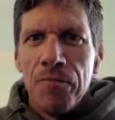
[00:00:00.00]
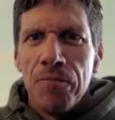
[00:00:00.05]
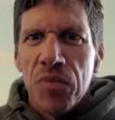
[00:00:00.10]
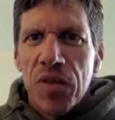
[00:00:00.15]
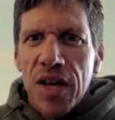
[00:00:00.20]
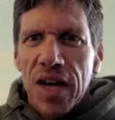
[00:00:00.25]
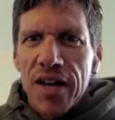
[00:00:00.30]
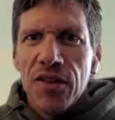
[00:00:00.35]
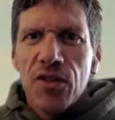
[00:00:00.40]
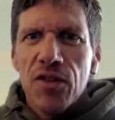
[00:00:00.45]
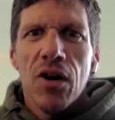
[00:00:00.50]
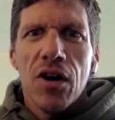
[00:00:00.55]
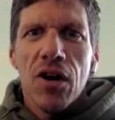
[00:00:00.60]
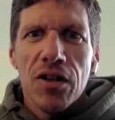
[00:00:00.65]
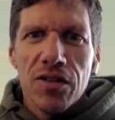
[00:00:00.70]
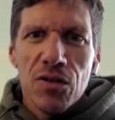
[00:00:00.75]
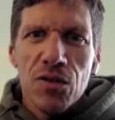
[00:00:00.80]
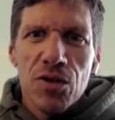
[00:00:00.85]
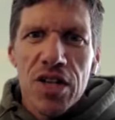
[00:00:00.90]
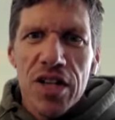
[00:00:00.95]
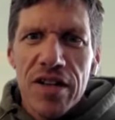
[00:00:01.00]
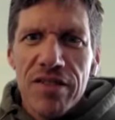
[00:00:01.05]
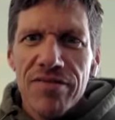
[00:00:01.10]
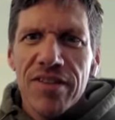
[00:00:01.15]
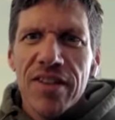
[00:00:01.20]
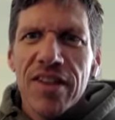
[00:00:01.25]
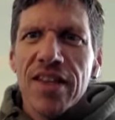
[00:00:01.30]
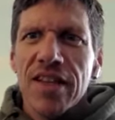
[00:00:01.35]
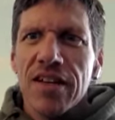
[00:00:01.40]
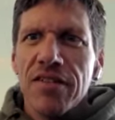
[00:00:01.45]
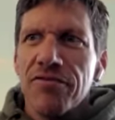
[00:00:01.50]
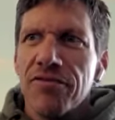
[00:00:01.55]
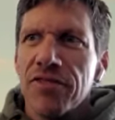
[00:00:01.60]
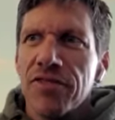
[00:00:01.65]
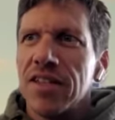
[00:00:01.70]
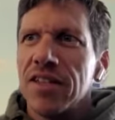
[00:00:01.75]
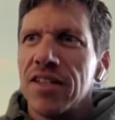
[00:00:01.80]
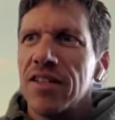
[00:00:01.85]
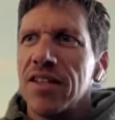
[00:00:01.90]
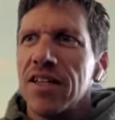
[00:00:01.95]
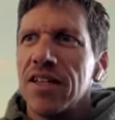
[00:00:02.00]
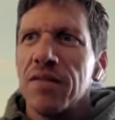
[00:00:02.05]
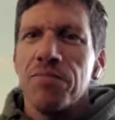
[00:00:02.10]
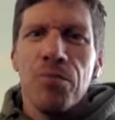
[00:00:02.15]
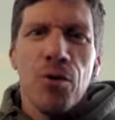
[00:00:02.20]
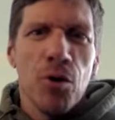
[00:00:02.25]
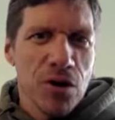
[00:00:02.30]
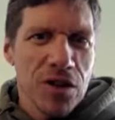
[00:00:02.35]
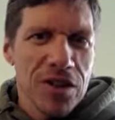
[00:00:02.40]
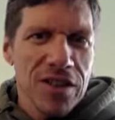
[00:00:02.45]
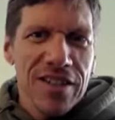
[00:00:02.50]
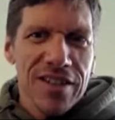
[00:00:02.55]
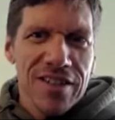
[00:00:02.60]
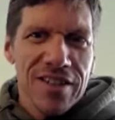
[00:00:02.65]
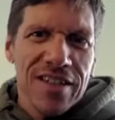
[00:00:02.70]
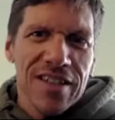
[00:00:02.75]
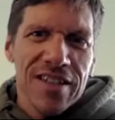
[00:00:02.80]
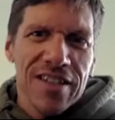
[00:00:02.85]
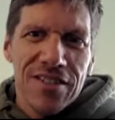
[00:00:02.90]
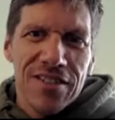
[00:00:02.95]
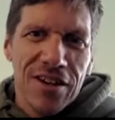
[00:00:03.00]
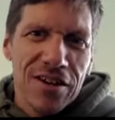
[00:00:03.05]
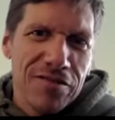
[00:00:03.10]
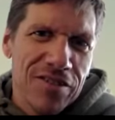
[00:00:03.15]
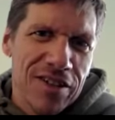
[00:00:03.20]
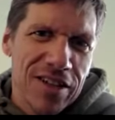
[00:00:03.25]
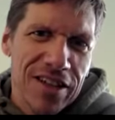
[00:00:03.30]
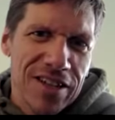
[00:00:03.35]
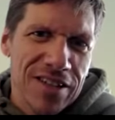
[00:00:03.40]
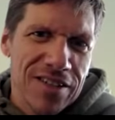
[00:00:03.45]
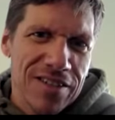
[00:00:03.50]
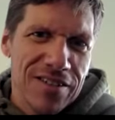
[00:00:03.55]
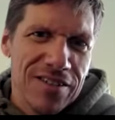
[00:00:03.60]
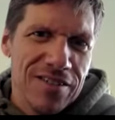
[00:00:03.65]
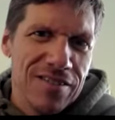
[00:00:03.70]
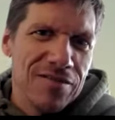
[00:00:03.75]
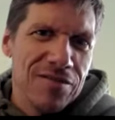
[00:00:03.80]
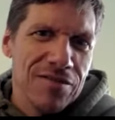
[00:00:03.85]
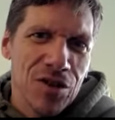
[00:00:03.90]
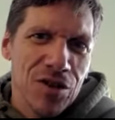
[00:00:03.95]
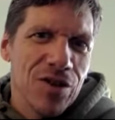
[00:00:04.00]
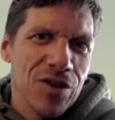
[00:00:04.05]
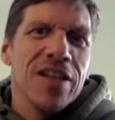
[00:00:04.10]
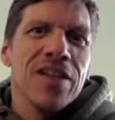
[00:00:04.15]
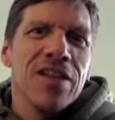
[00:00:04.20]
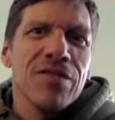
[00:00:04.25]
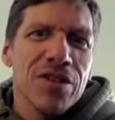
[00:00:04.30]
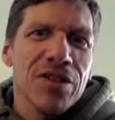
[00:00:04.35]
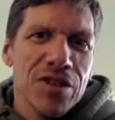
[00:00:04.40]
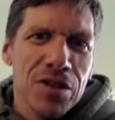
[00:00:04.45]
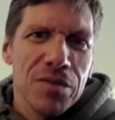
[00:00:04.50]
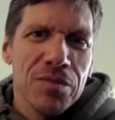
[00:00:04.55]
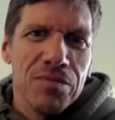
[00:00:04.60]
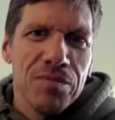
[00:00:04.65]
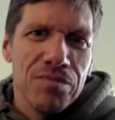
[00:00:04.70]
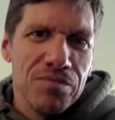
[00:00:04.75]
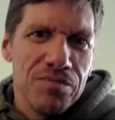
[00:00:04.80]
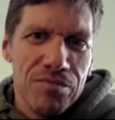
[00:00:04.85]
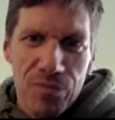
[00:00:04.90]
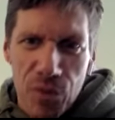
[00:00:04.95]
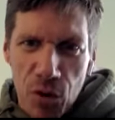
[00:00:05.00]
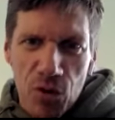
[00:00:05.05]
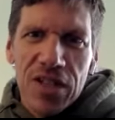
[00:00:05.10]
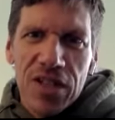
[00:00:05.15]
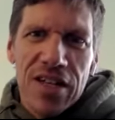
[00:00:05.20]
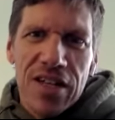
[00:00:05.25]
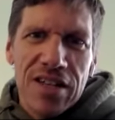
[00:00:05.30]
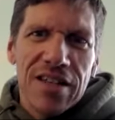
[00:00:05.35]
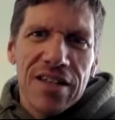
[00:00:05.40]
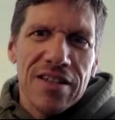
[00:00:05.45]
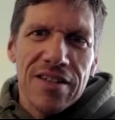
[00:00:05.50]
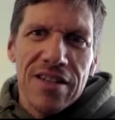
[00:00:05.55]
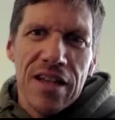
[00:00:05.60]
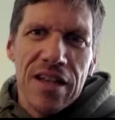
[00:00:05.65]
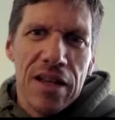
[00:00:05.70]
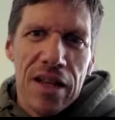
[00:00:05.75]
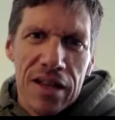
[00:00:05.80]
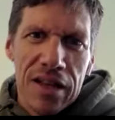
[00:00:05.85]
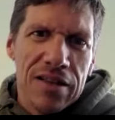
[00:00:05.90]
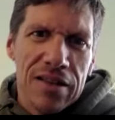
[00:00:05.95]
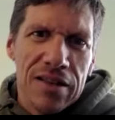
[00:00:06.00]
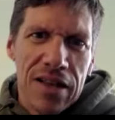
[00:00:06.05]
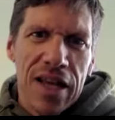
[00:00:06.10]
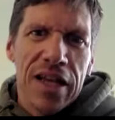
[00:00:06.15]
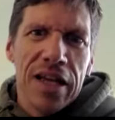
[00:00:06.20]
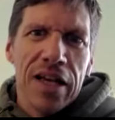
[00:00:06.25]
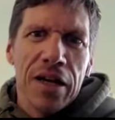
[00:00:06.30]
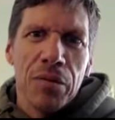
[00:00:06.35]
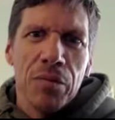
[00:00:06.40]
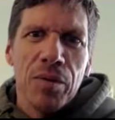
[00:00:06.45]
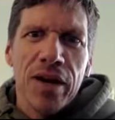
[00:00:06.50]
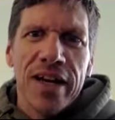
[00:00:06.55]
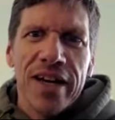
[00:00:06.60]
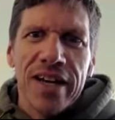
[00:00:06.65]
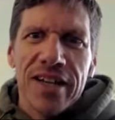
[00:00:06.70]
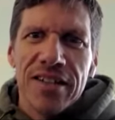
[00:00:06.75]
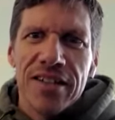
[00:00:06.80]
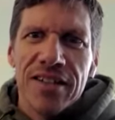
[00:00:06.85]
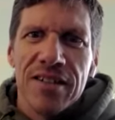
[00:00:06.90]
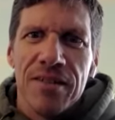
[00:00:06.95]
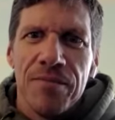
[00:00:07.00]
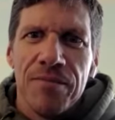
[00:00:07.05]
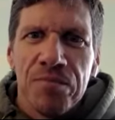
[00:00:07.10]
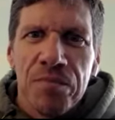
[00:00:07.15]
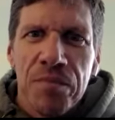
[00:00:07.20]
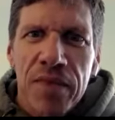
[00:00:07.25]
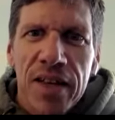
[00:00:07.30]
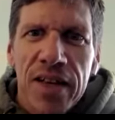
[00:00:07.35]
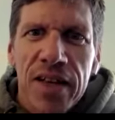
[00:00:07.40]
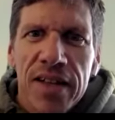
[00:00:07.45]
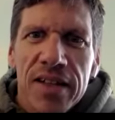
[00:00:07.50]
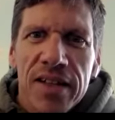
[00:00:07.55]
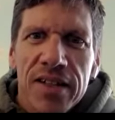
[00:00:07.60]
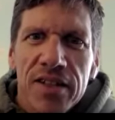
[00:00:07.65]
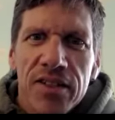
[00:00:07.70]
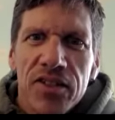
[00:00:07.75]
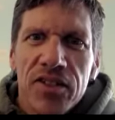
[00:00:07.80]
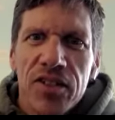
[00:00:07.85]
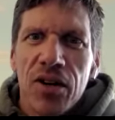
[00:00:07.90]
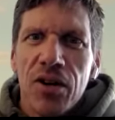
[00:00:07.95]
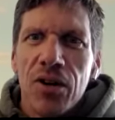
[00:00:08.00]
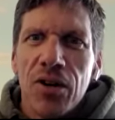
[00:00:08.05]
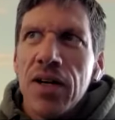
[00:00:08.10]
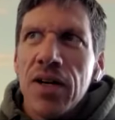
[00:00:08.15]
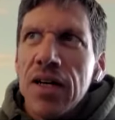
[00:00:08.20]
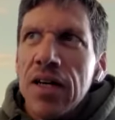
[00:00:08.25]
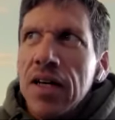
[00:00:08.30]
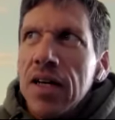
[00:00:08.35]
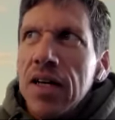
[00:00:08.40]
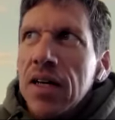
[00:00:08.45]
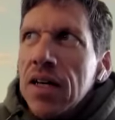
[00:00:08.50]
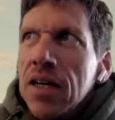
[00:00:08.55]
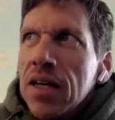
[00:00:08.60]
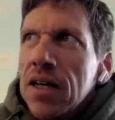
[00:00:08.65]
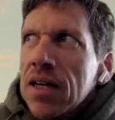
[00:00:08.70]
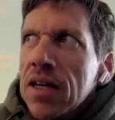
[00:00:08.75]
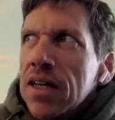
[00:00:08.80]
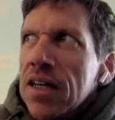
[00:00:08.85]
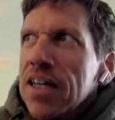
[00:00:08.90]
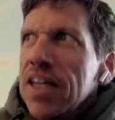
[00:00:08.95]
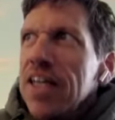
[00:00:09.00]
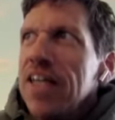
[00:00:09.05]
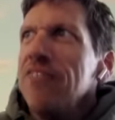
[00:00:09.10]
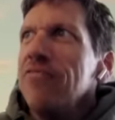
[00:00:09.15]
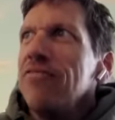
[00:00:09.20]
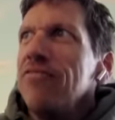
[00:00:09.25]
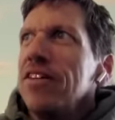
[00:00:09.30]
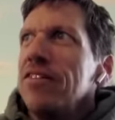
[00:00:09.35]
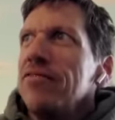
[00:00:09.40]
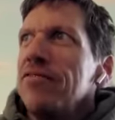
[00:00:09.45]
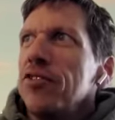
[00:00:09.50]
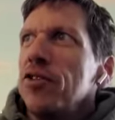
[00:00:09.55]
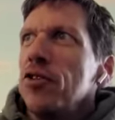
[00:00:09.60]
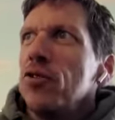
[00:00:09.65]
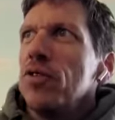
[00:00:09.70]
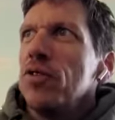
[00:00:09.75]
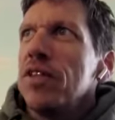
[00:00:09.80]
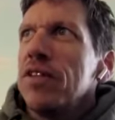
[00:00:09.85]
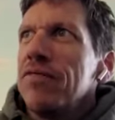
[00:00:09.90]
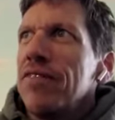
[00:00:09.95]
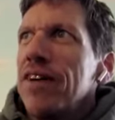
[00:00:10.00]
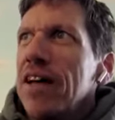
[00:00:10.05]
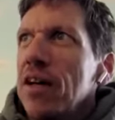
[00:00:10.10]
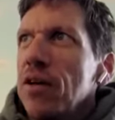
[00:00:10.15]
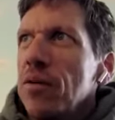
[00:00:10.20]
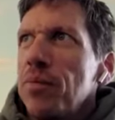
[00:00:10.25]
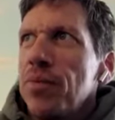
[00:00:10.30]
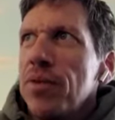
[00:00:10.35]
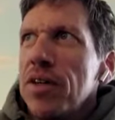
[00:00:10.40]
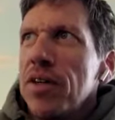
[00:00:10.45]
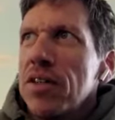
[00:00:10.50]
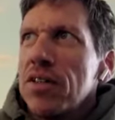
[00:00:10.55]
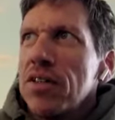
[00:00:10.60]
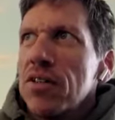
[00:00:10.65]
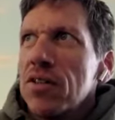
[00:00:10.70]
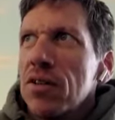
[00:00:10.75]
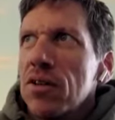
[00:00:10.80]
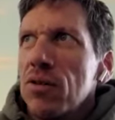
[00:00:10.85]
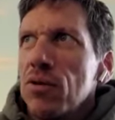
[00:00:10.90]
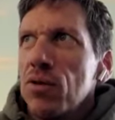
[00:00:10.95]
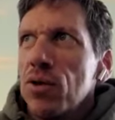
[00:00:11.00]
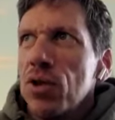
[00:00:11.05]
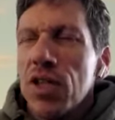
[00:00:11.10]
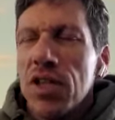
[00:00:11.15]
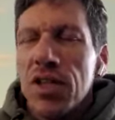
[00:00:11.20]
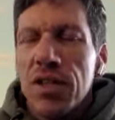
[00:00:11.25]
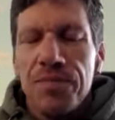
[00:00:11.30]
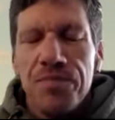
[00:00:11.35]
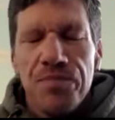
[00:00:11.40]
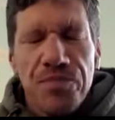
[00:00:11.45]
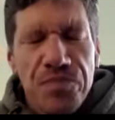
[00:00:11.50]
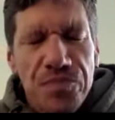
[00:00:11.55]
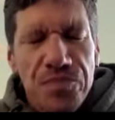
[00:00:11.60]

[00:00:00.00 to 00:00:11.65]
And you also shift the different importances of these, individual processes that are taking place. So even if you develop a solution